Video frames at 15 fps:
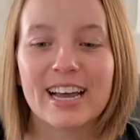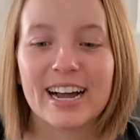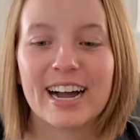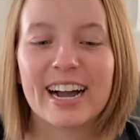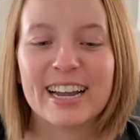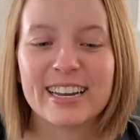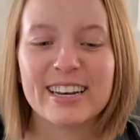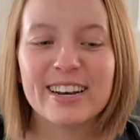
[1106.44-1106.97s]

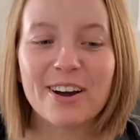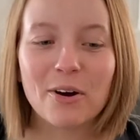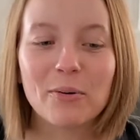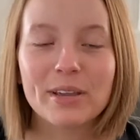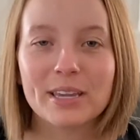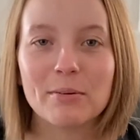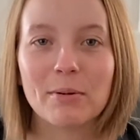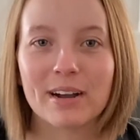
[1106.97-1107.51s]
I know
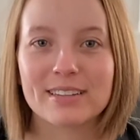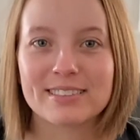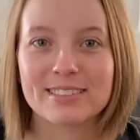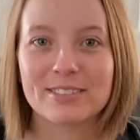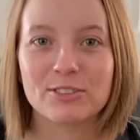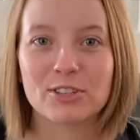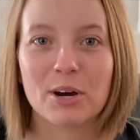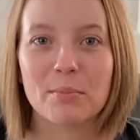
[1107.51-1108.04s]
he wants
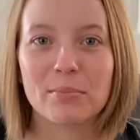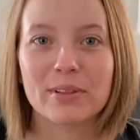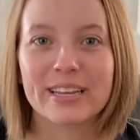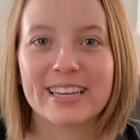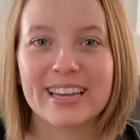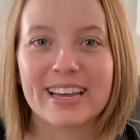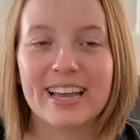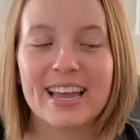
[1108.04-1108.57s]
to jump.
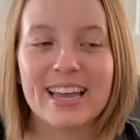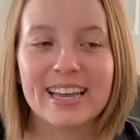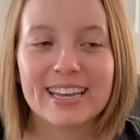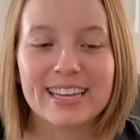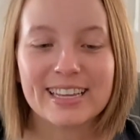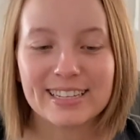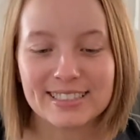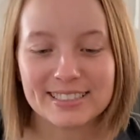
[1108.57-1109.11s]

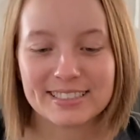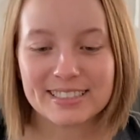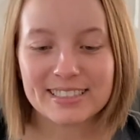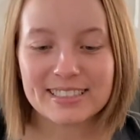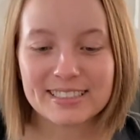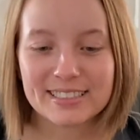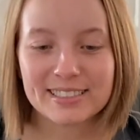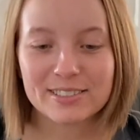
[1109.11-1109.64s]
He
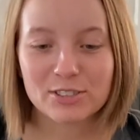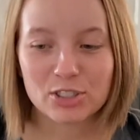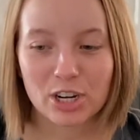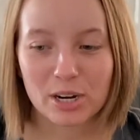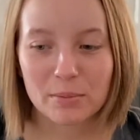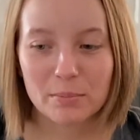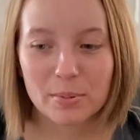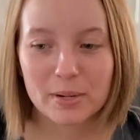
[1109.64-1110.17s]
sees the
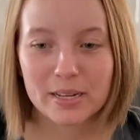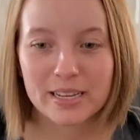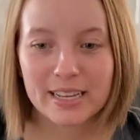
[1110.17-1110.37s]
jump